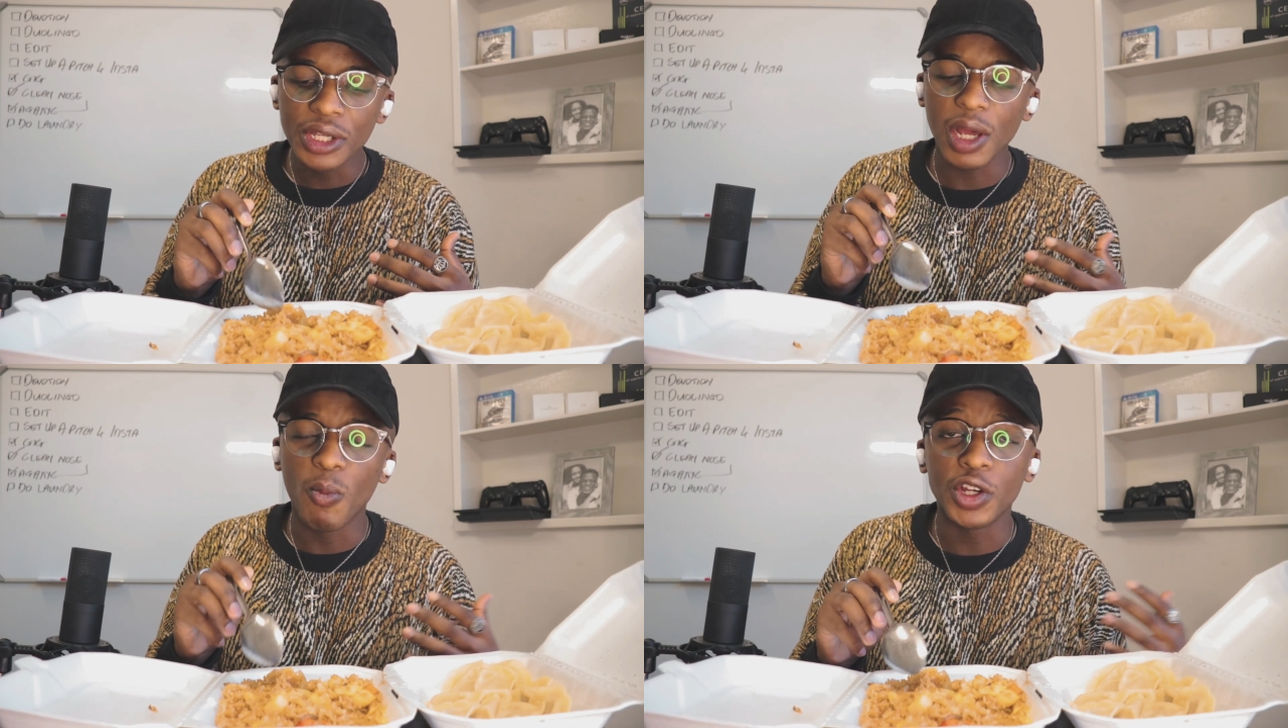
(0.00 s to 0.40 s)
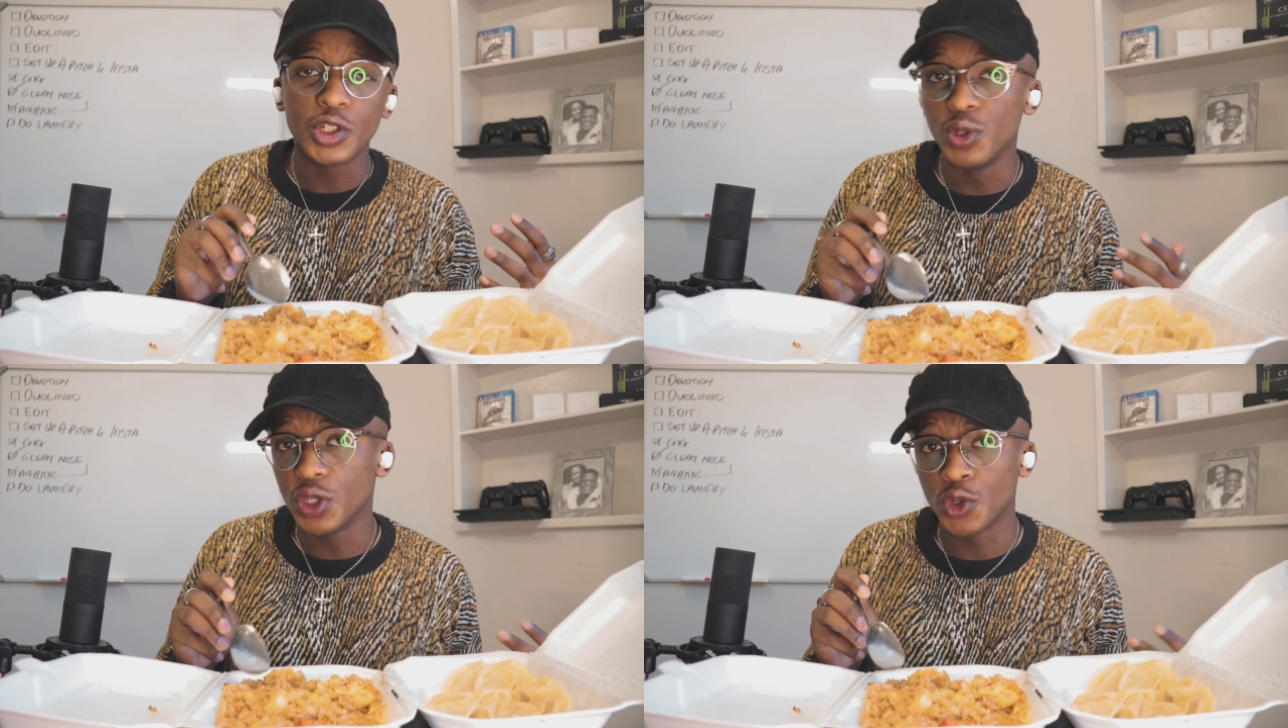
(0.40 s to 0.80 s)
someone
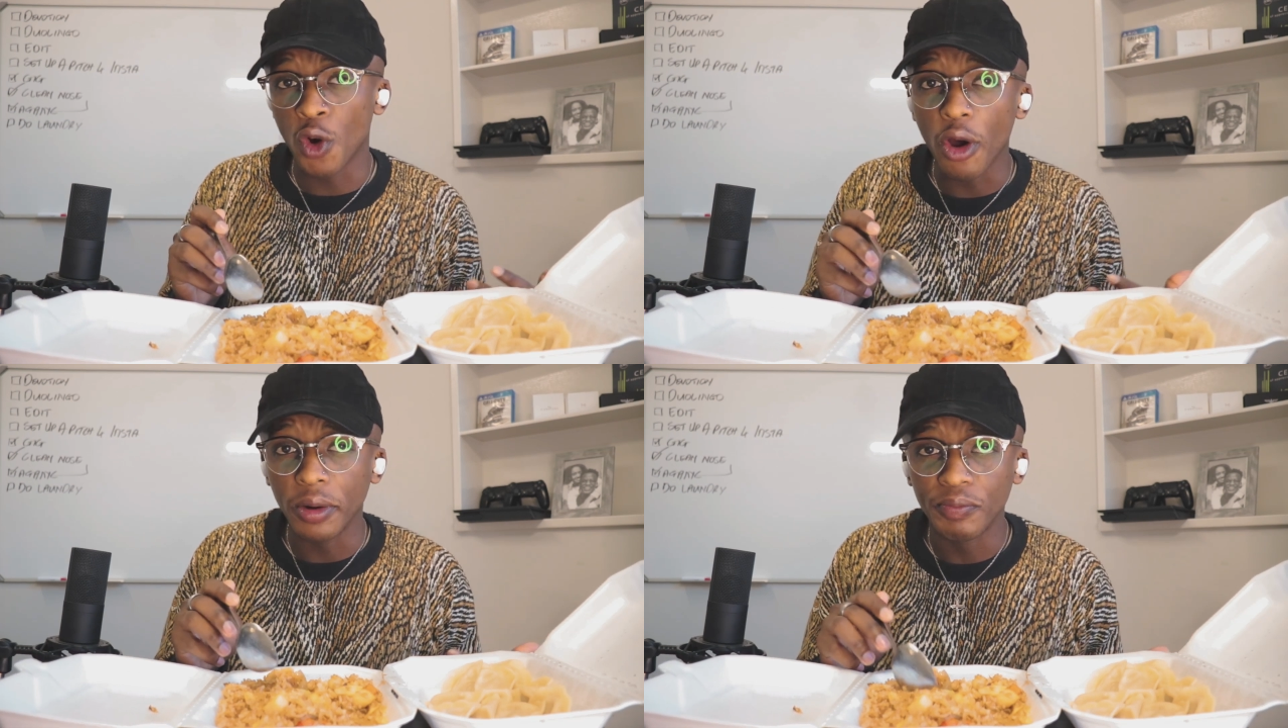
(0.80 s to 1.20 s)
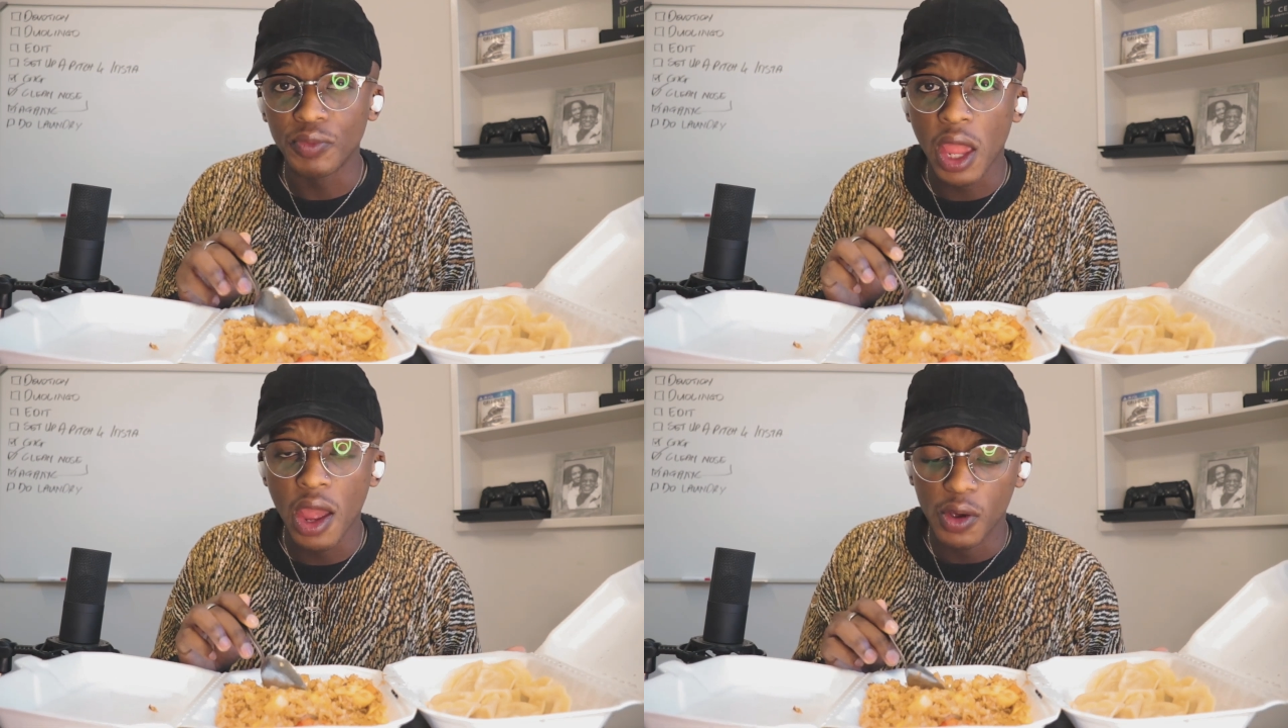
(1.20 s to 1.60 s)
chooses wrong,
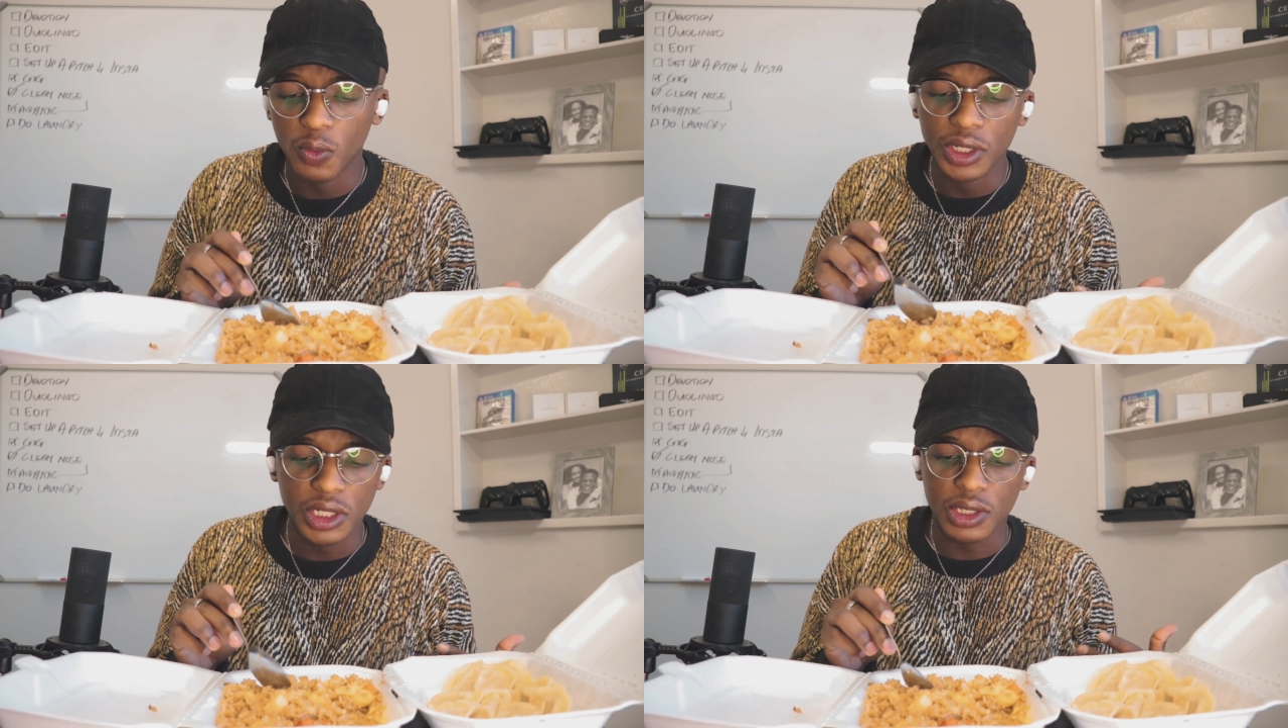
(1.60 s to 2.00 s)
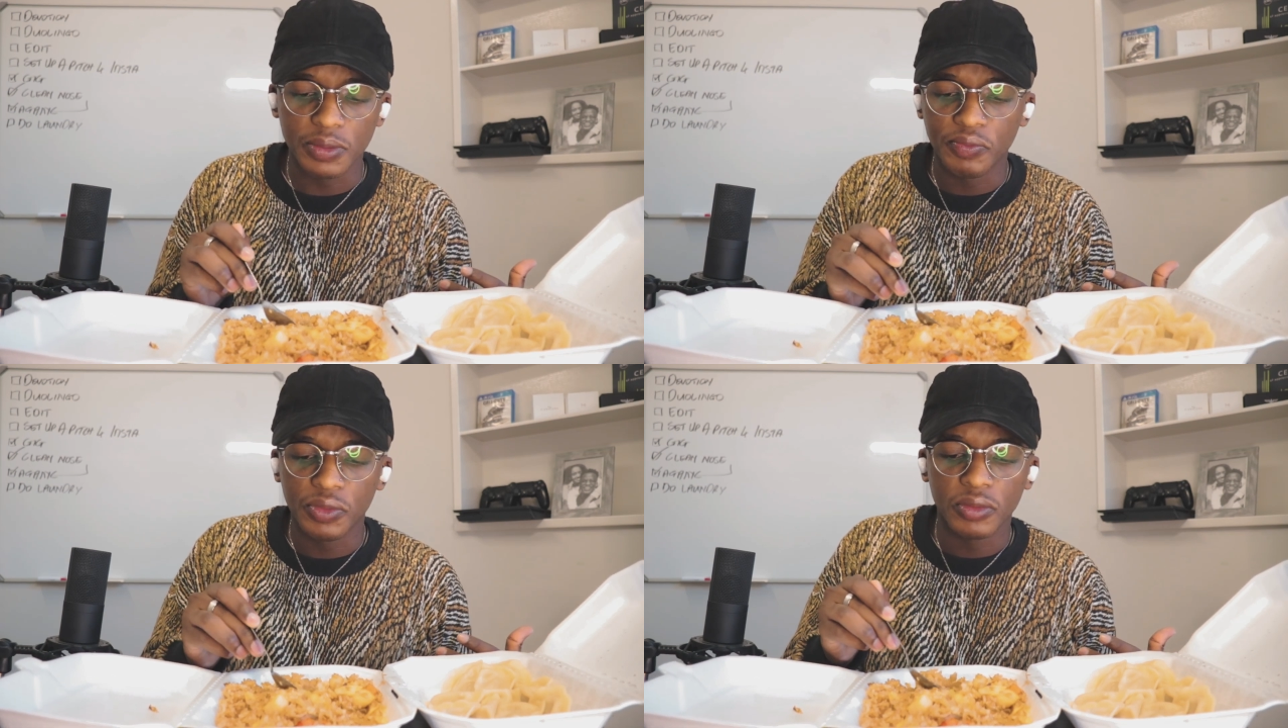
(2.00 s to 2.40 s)
which
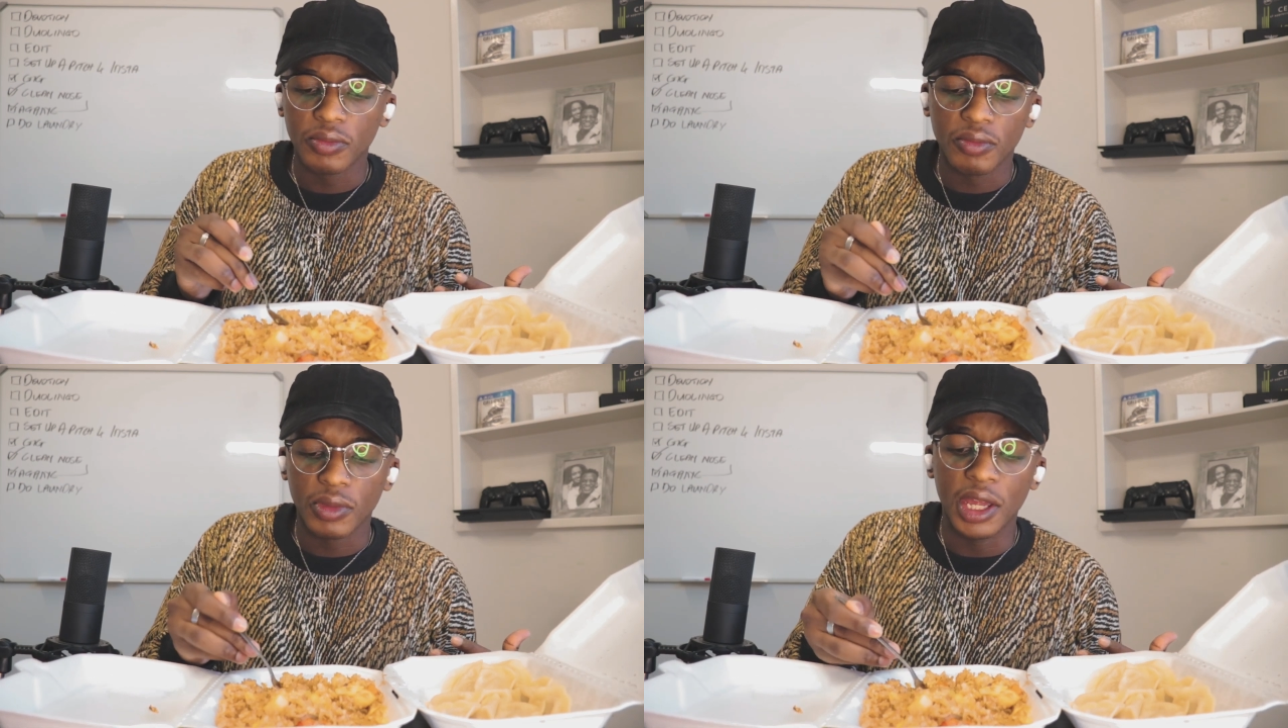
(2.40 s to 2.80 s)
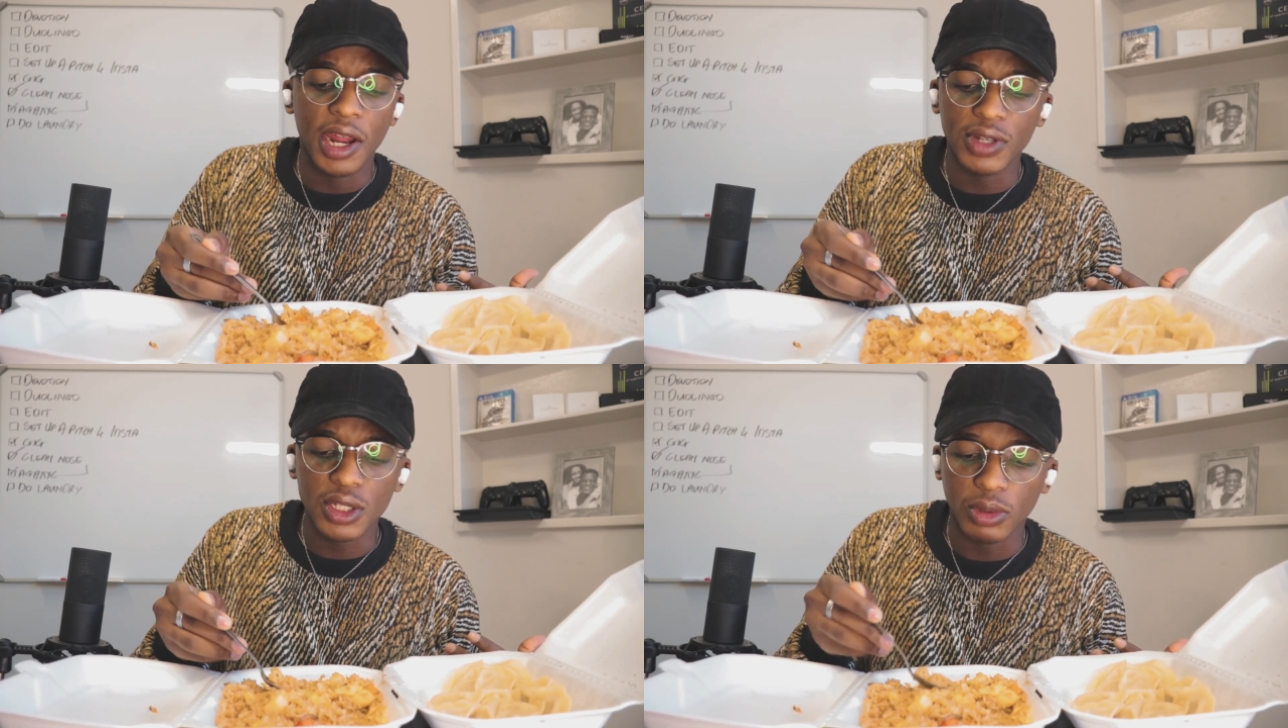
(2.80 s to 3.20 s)
is
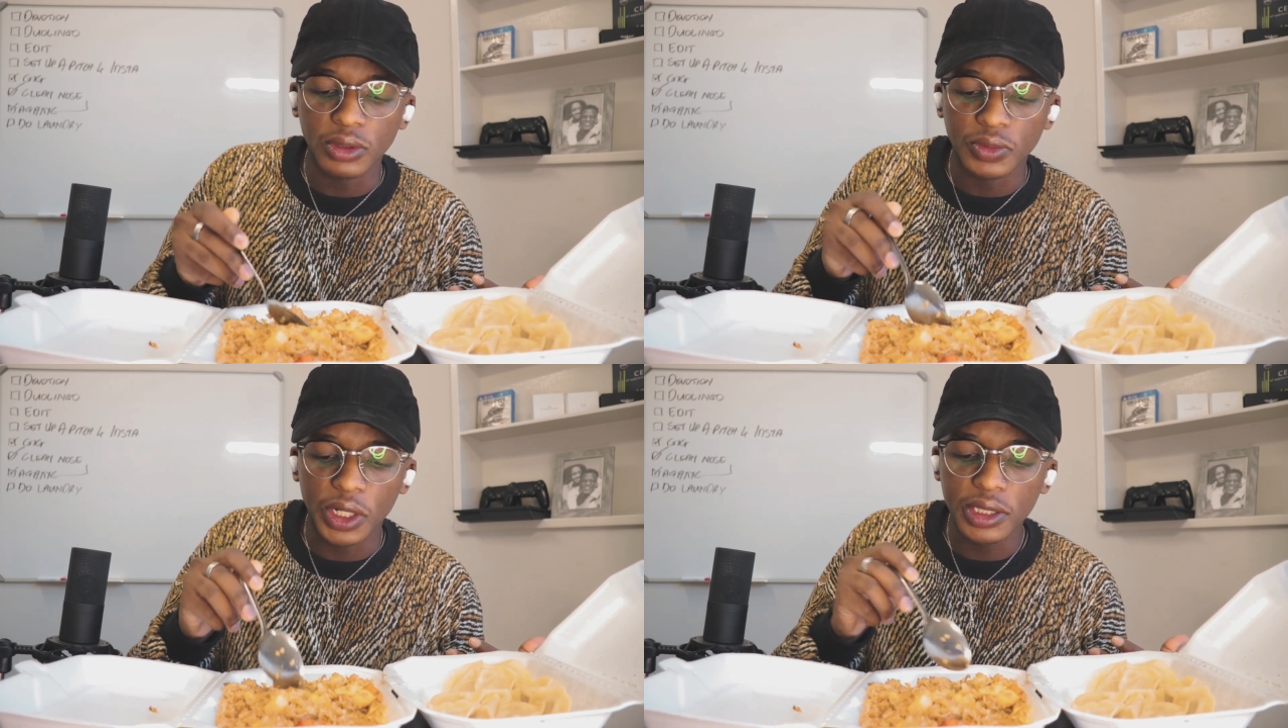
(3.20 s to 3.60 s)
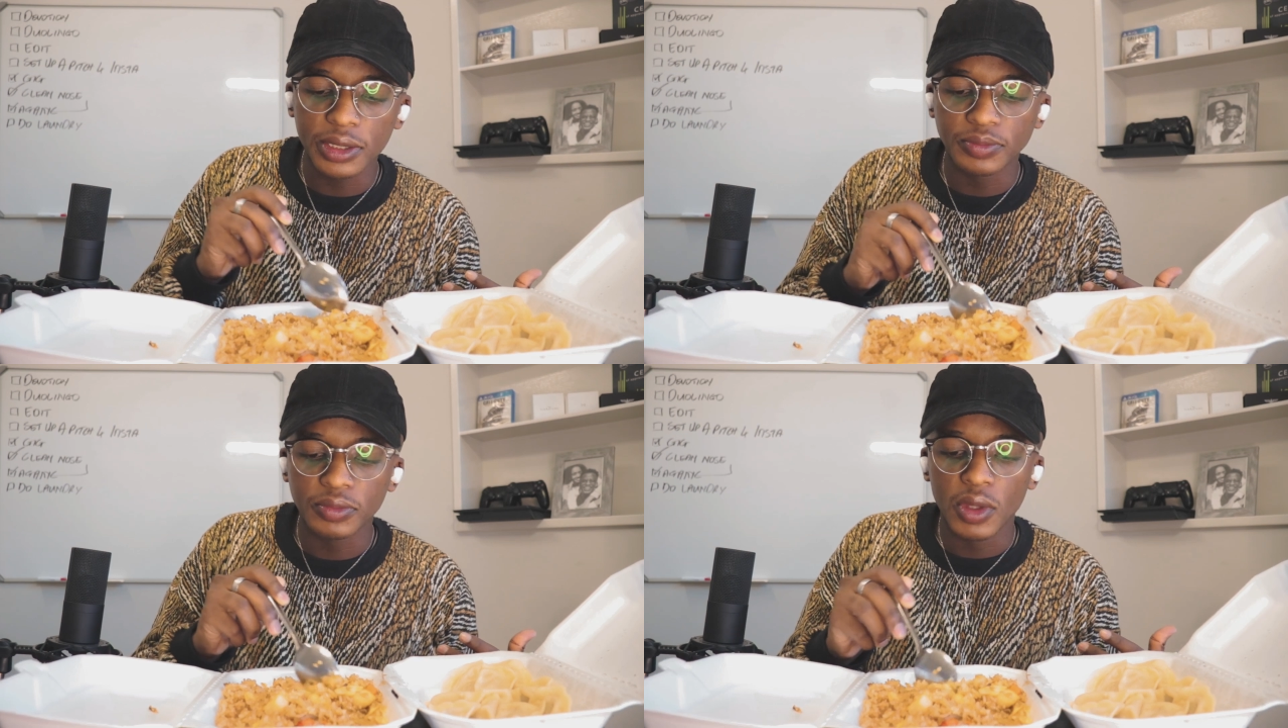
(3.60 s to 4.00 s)
inevitable, right?